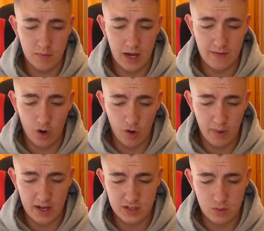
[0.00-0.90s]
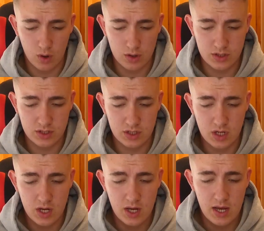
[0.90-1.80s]
have a lot better squads,
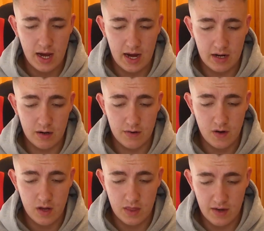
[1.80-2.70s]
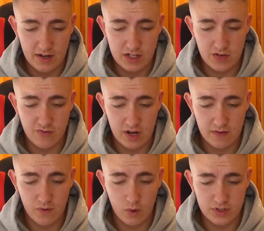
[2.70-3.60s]
and they're actually
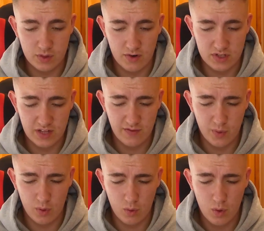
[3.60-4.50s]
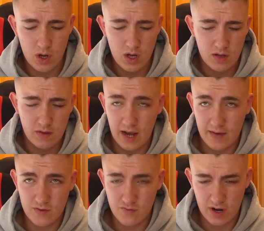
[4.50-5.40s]
reinforcing, whereas Liverpool, they
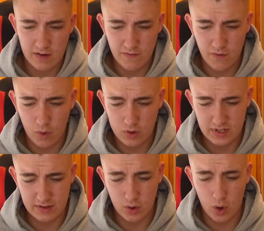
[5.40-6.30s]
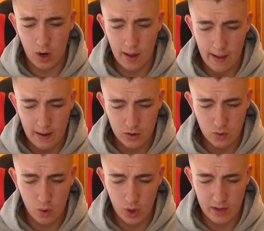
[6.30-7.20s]
haven't reinforced and got
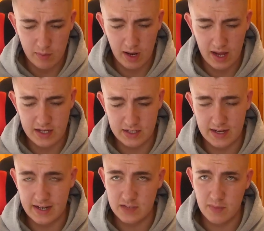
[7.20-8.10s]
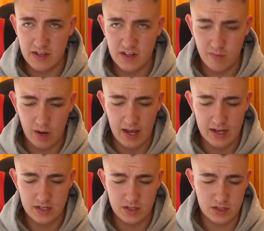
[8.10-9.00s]
quality players and expensive
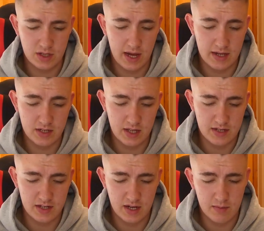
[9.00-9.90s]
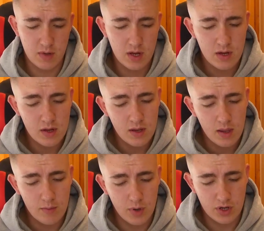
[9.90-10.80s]
players into their team.
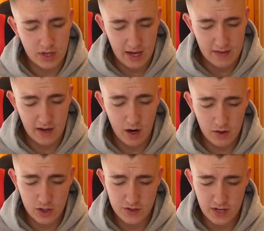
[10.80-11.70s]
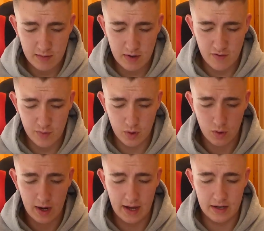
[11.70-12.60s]
But yeah, they are a good team,
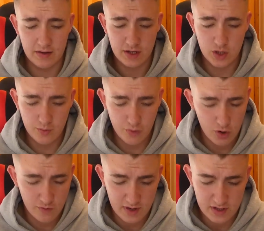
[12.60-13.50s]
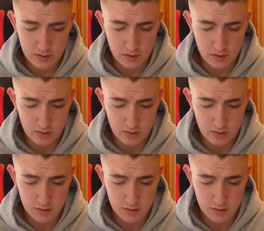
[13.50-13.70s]
Liverpool, and they could prove me